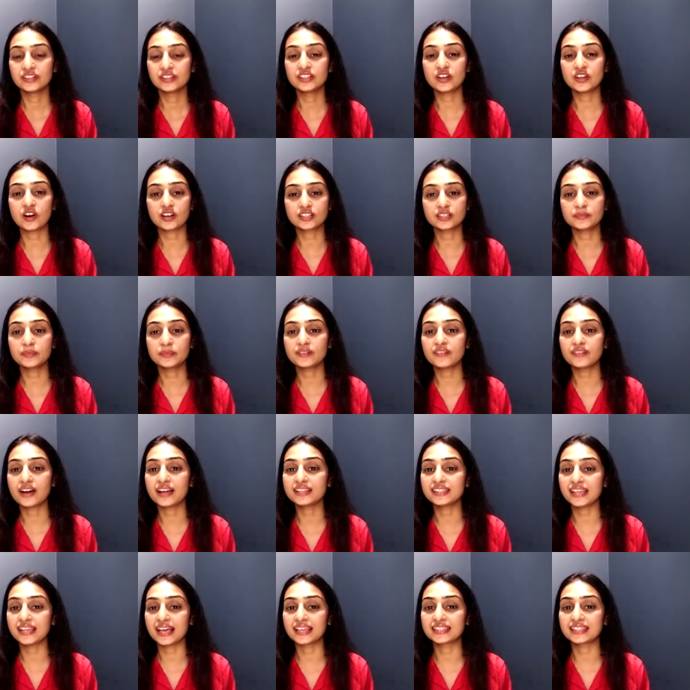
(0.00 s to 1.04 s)
With Dr.
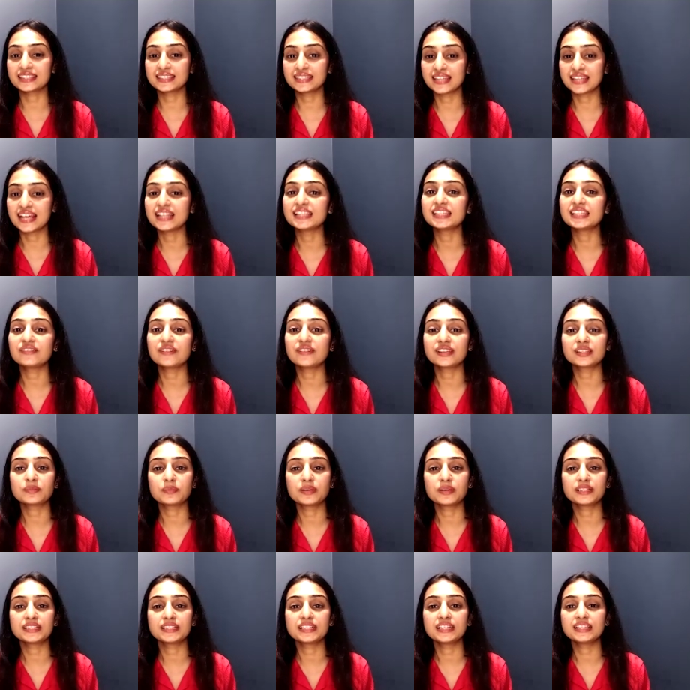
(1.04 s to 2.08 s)
Pawar's extensive
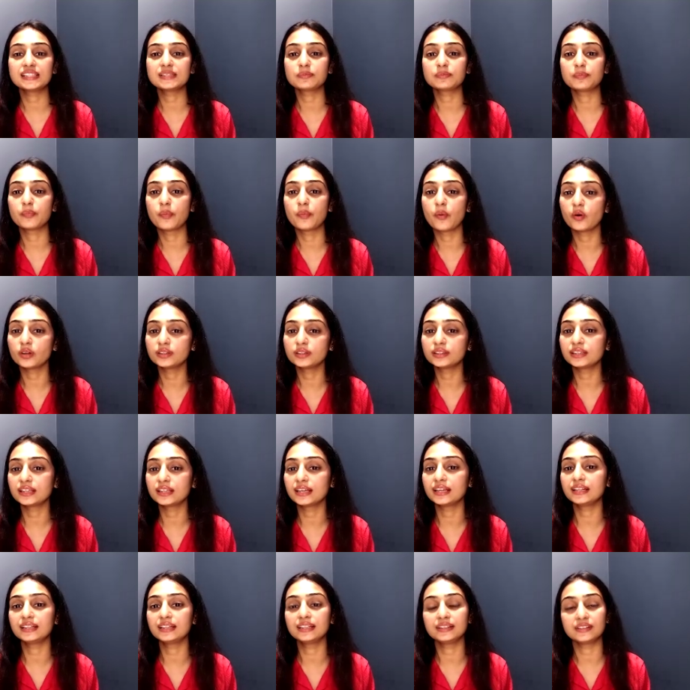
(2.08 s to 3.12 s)
expertise both
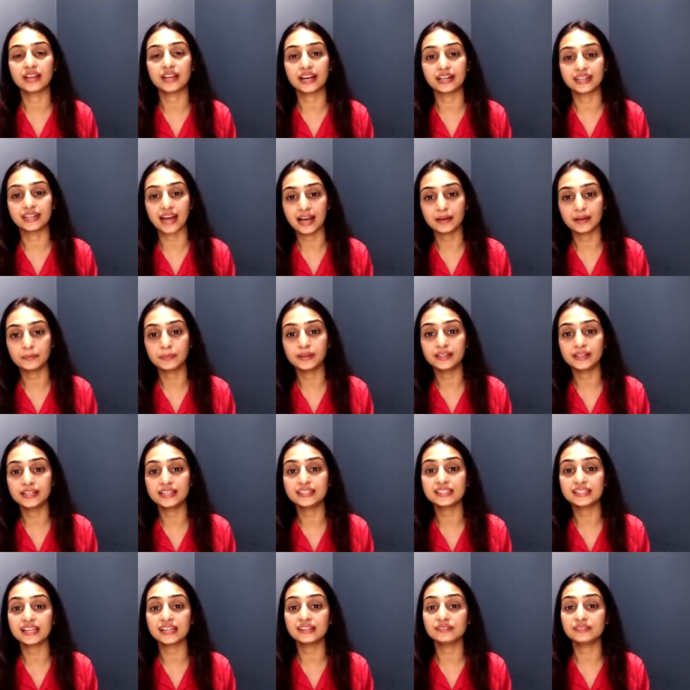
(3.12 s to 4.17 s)
in
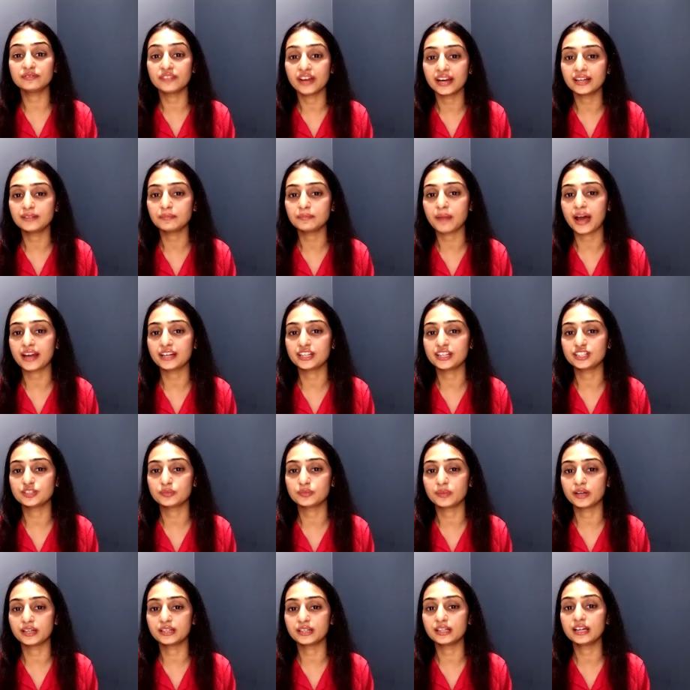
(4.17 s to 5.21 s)
diabetes and weight
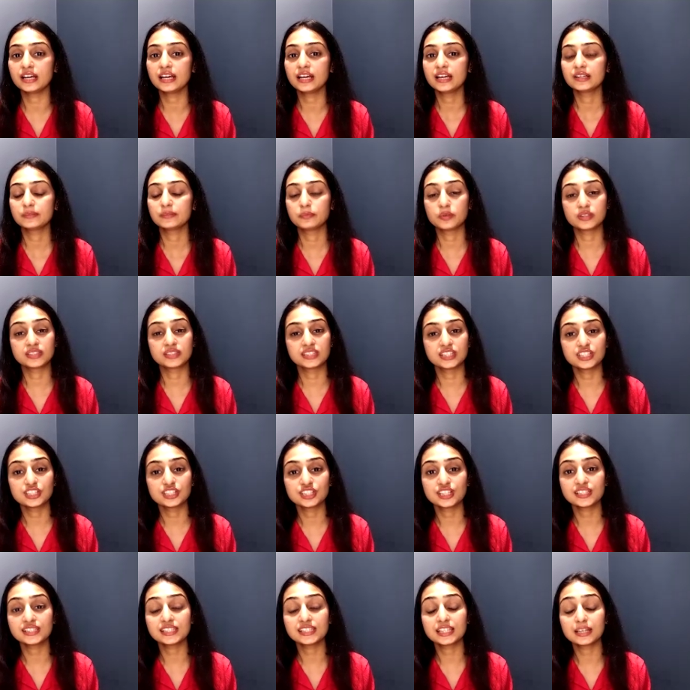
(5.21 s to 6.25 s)
management,
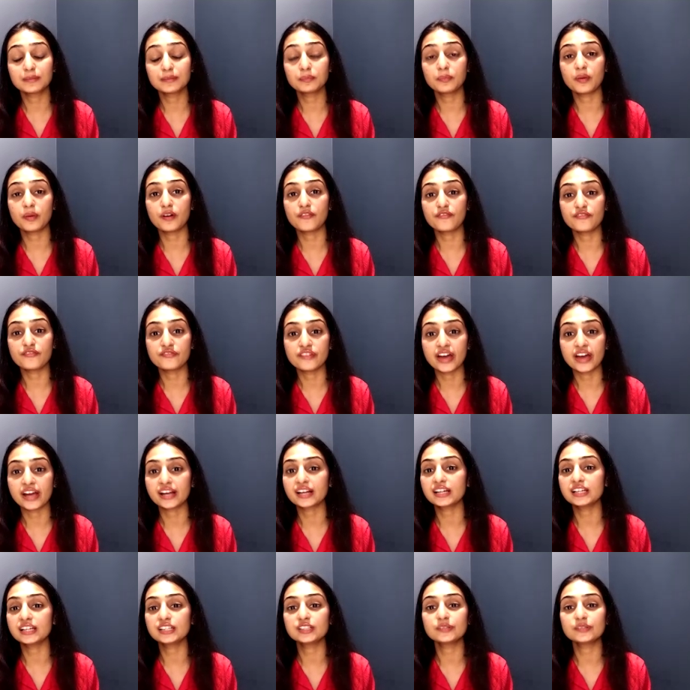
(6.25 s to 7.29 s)
positions him
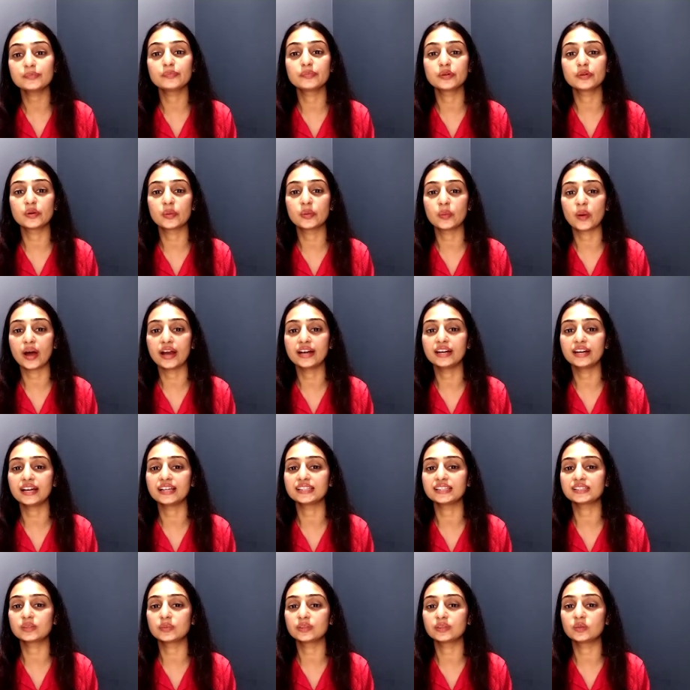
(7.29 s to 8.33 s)
perfectly to provide
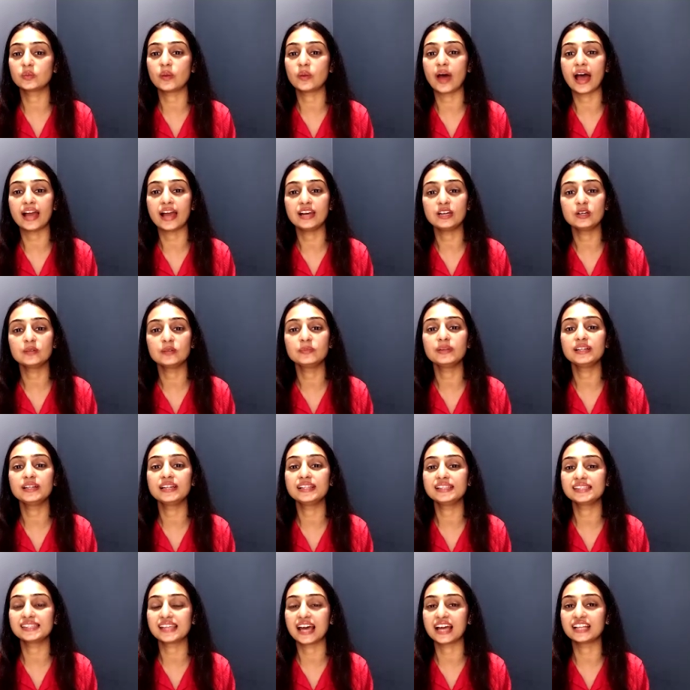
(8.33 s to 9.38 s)
us with valuable
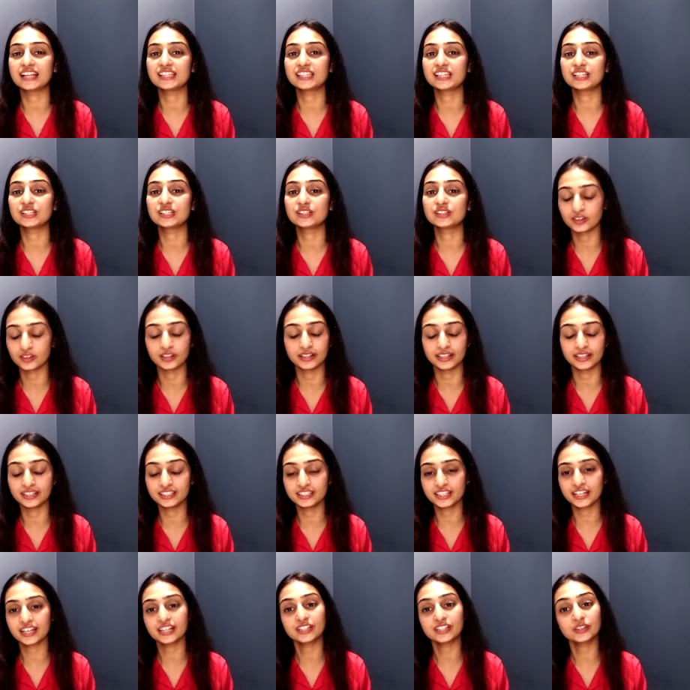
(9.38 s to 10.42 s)
insights
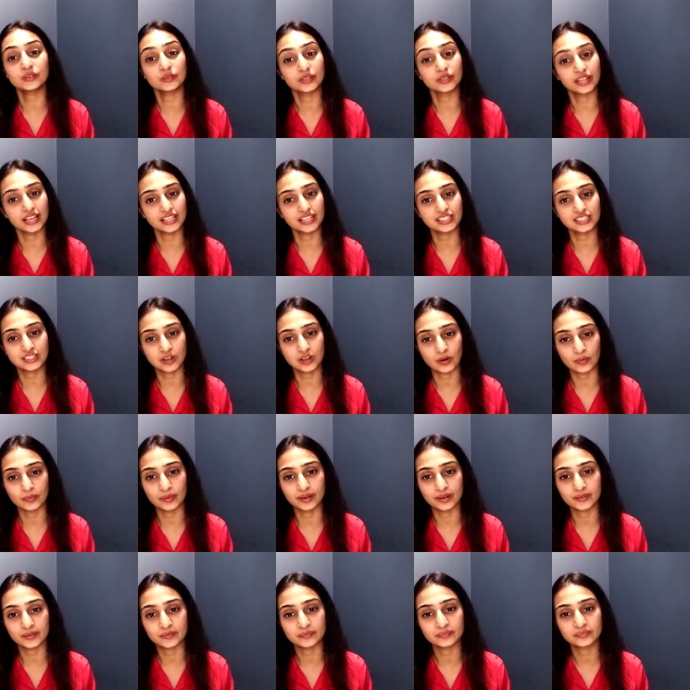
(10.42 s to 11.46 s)
into today's
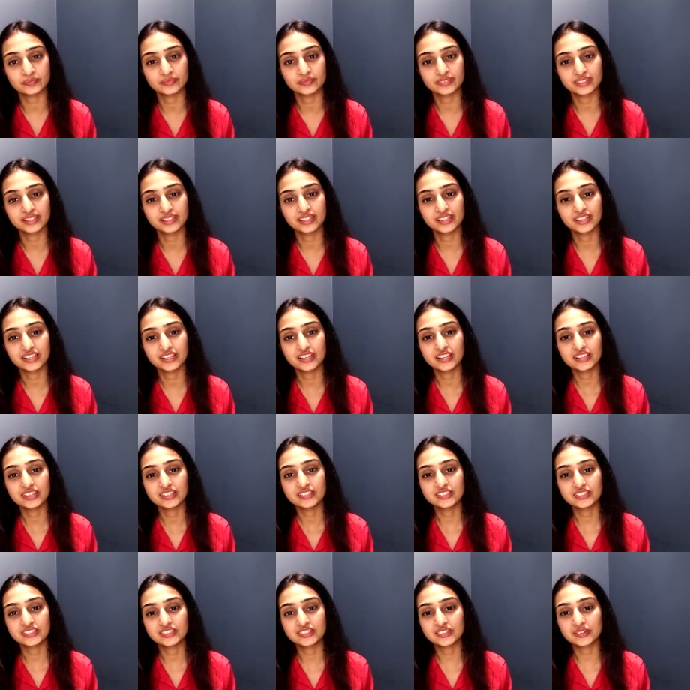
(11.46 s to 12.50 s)
topic.
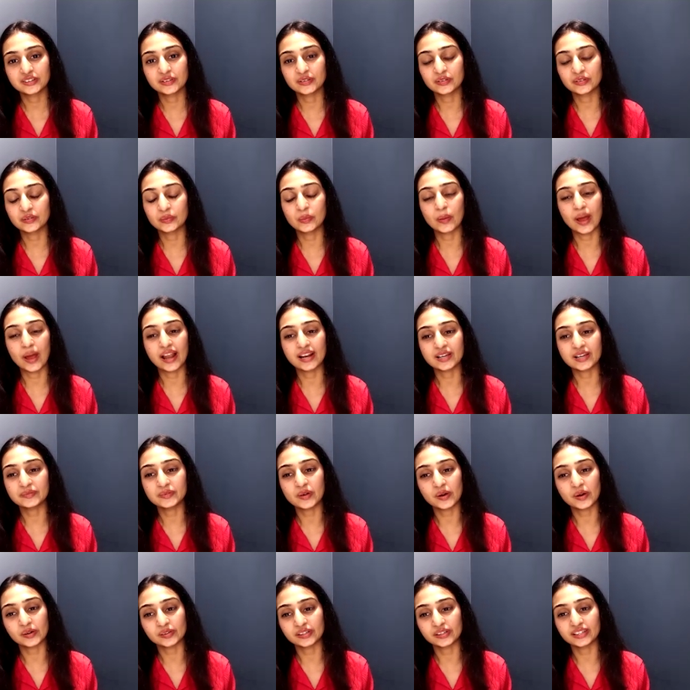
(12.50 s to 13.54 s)
So,
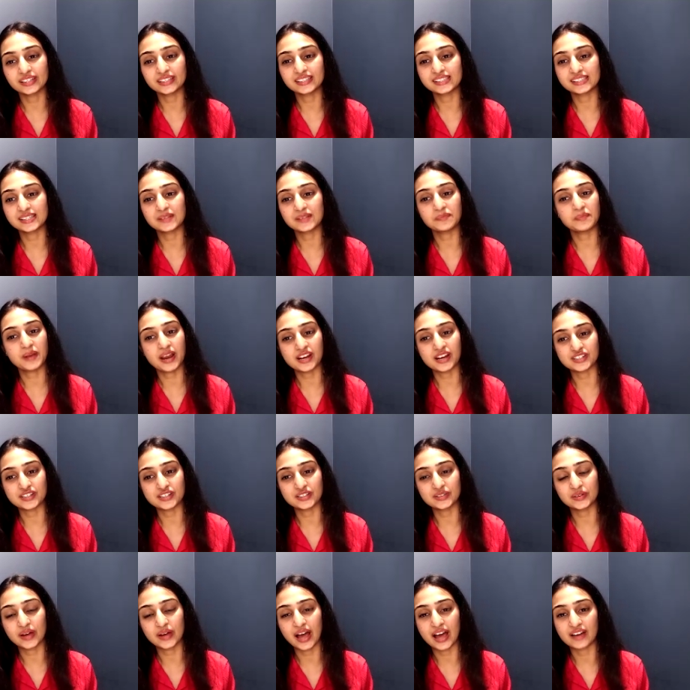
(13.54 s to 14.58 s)
welcome, Doctor. It is a
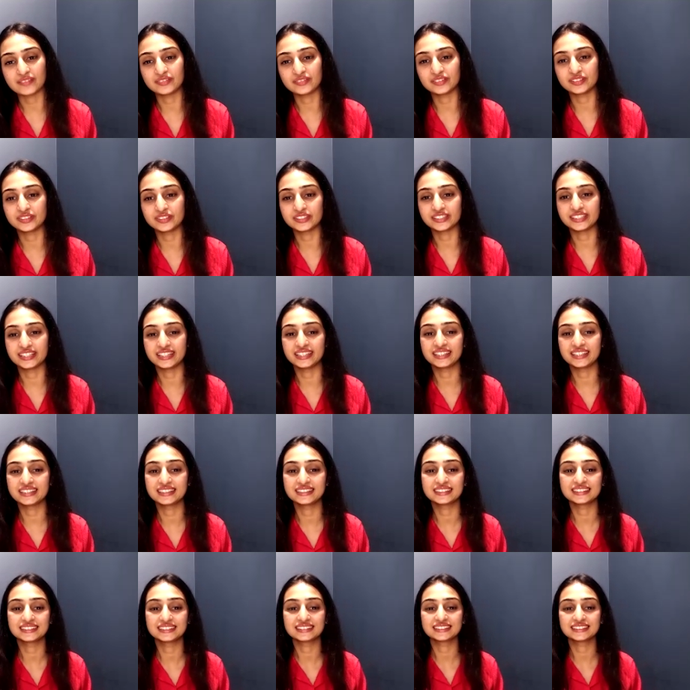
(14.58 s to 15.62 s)
pleasure to have you today.